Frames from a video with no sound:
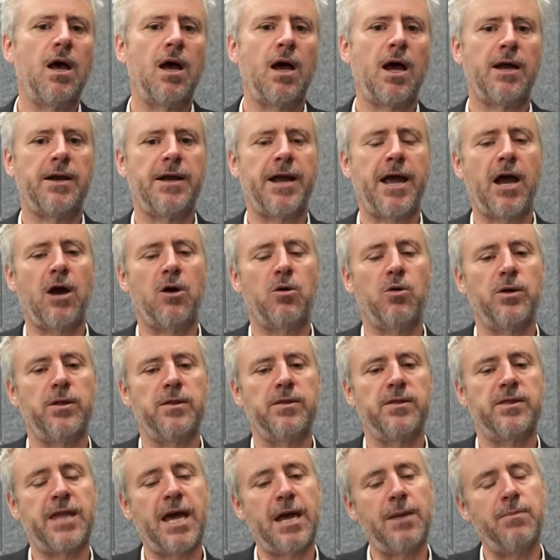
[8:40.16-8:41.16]
And
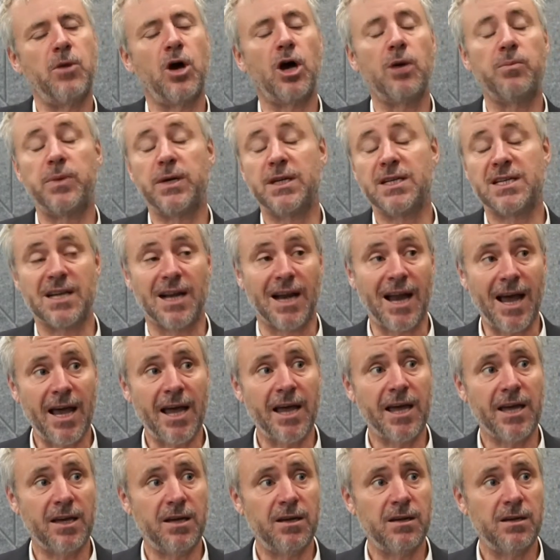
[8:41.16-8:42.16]
now, that might be
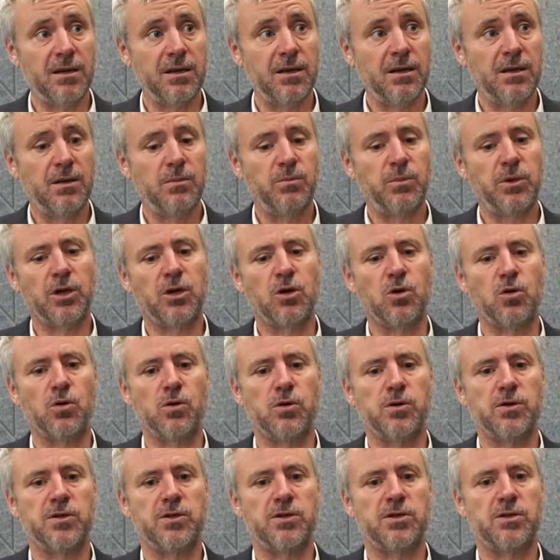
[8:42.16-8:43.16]
delayed
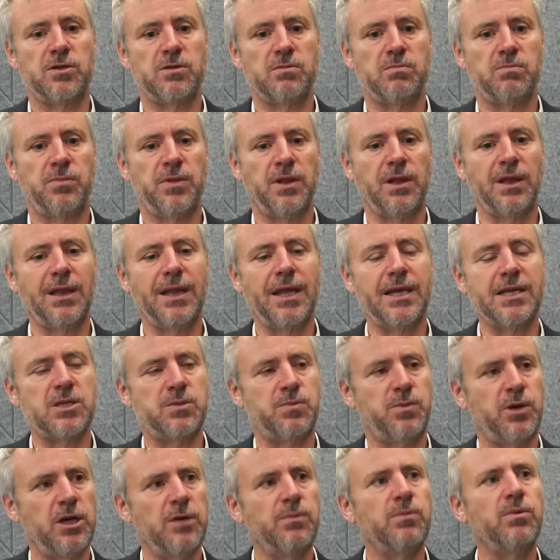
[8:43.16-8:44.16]
because less
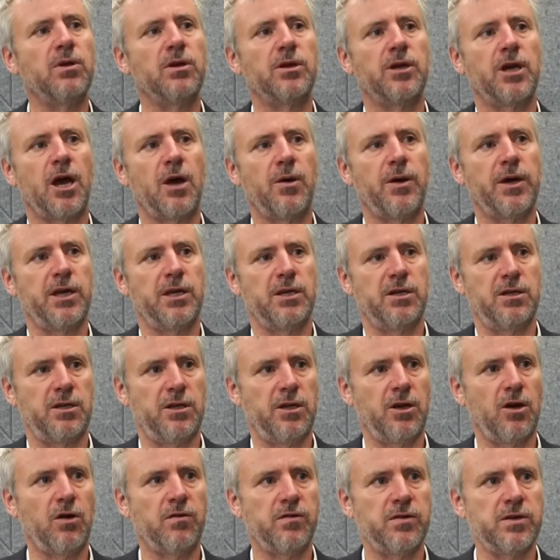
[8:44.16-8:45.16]
people are going into
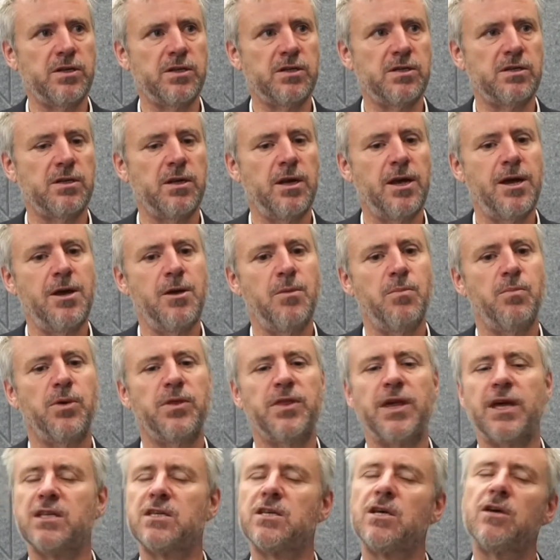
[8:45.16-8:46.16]
the office,
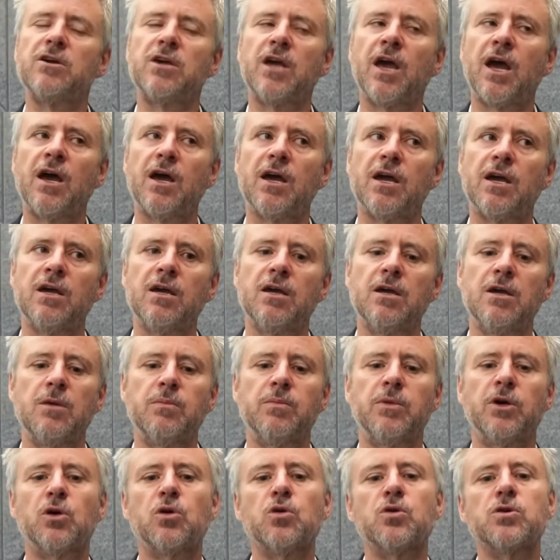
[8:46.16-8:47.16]
but that's okay.
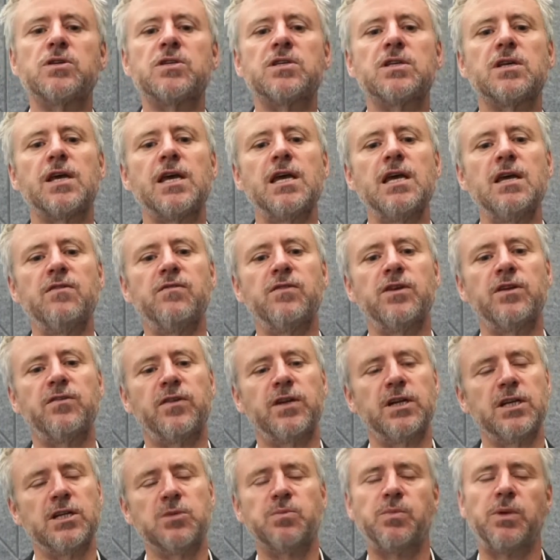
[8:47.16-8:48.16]
Because even if
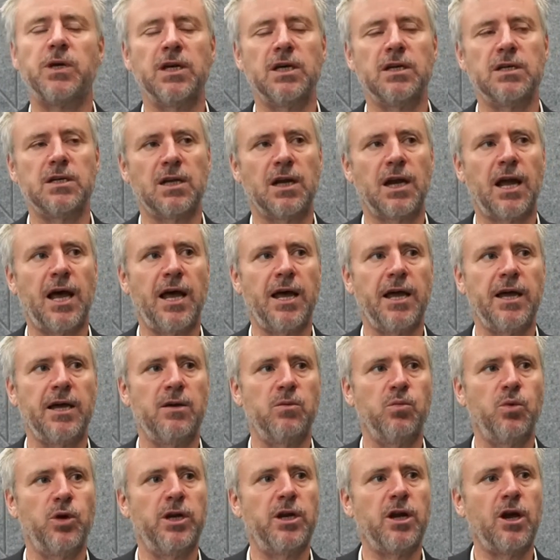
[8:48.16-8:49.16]
it is being
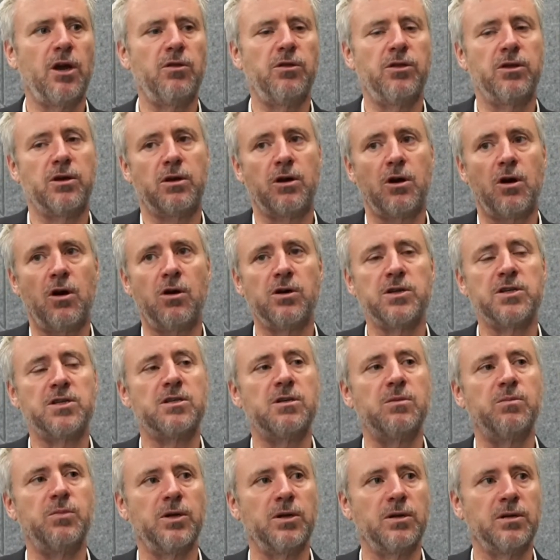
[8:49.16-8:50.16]
delayed, we know the
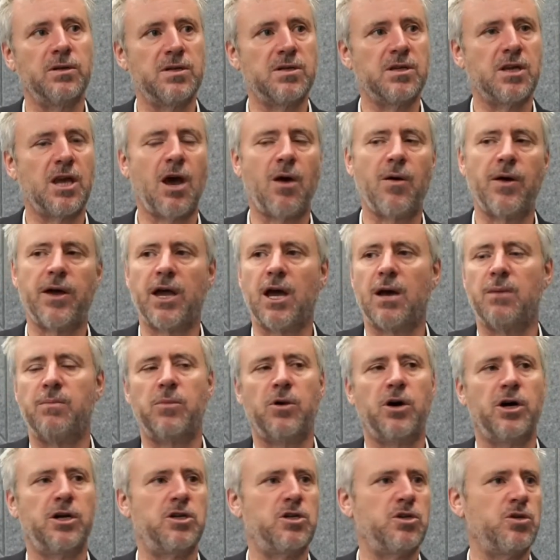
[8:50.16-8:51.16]
cost to build is going up
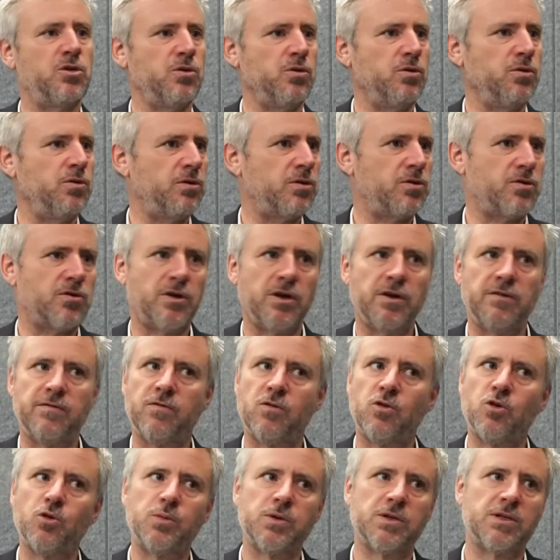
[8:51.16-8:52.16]
by 2, 3,
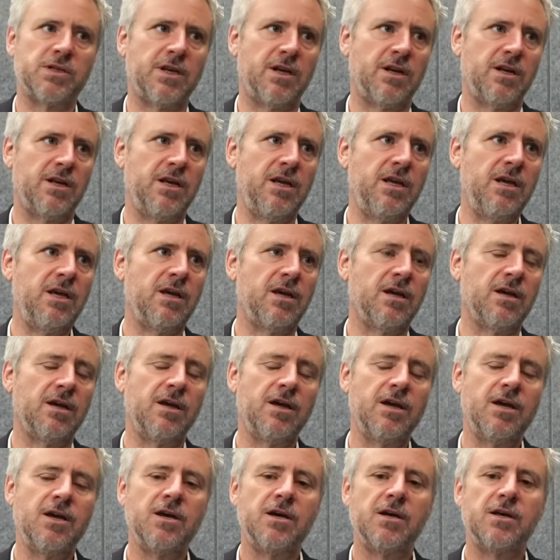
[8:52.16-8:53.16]
4% a year.
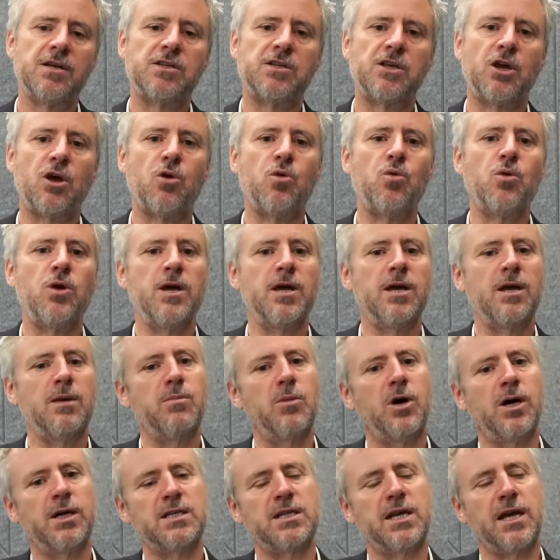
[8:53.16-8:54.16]
So it
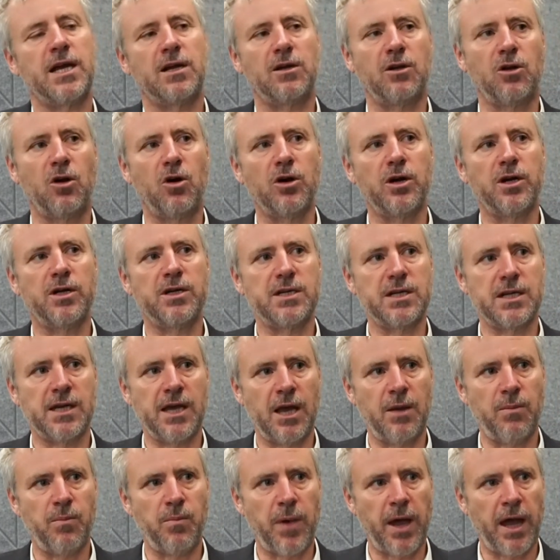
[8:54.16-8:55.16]
might take longer to
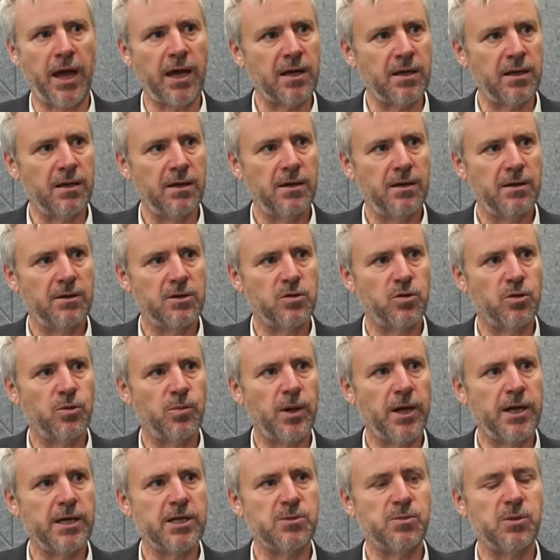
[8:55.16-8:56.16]
get back to
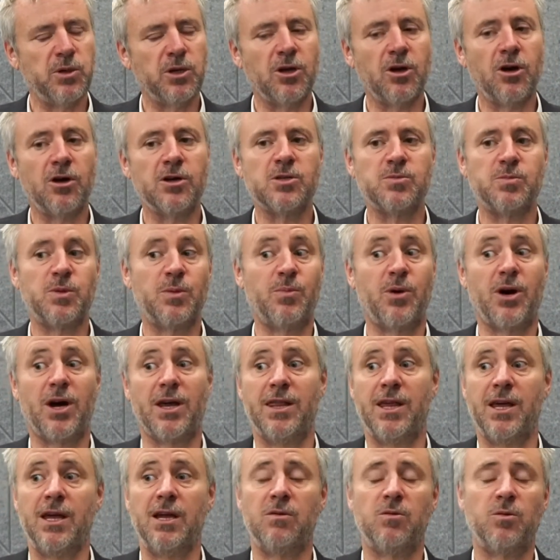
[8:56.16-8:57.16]
replacement cost, but by
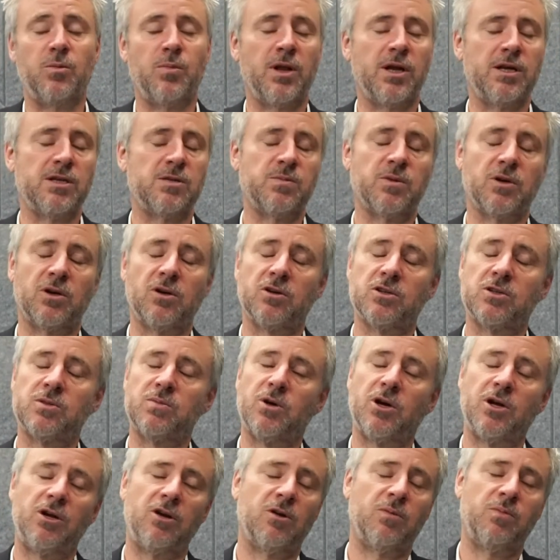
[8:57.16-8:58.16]
then replacement costs
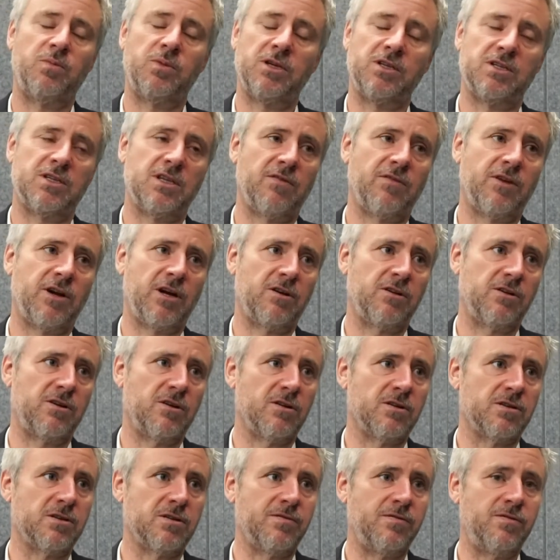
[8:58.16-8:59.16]
might not be
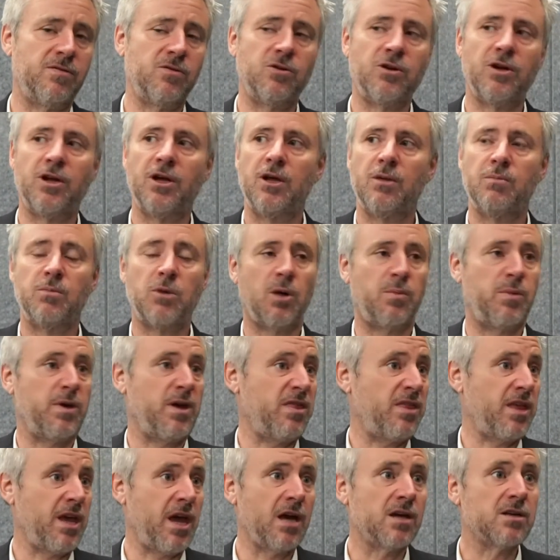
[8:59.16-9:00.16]
$700 a foot, it might be
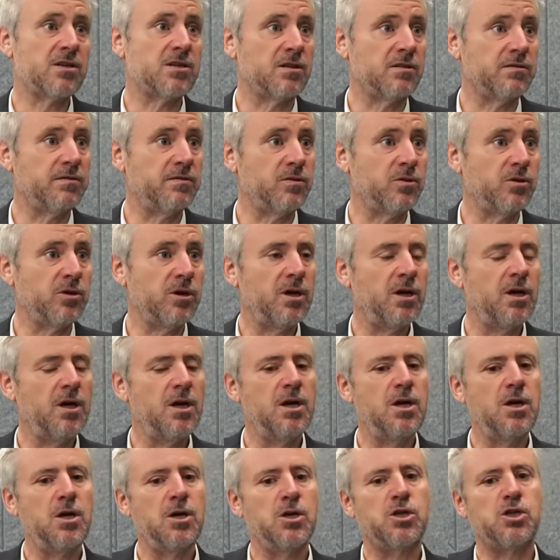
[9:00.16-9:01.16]
$1,000 a foot.
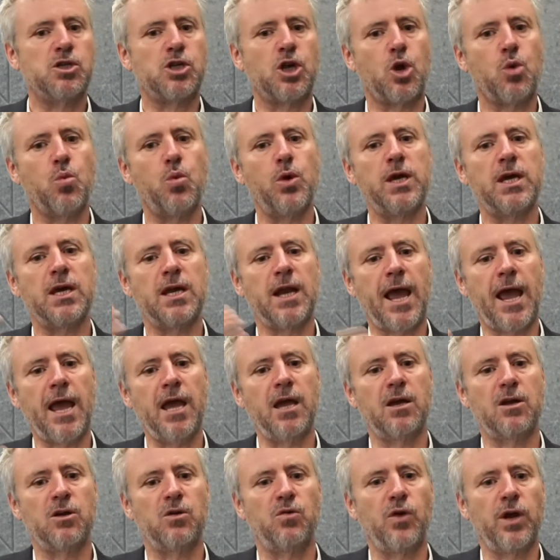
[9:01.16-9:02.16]
So we can
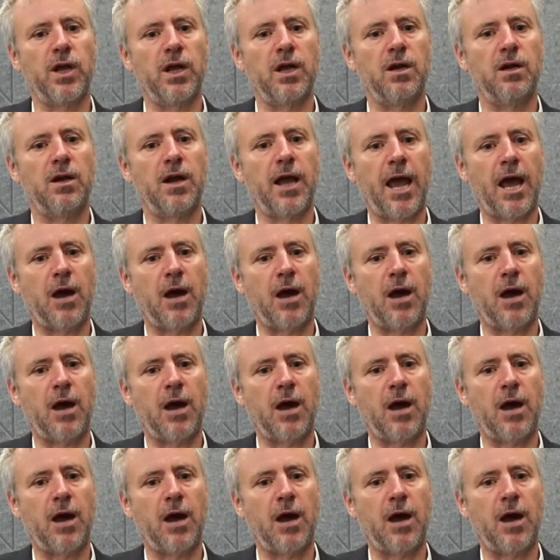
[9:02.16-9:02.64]
anchor in